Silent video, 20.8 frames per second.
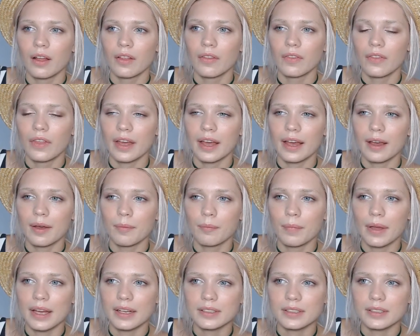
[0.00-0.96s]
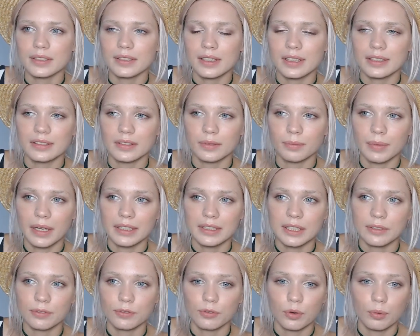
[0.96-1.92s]
the mask cleansing
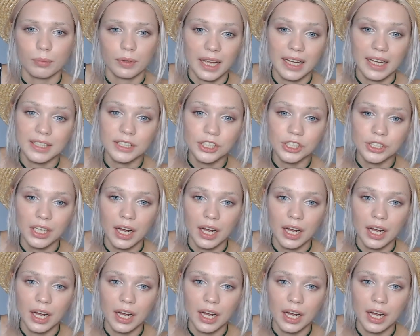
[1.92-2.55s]
mask from Lush.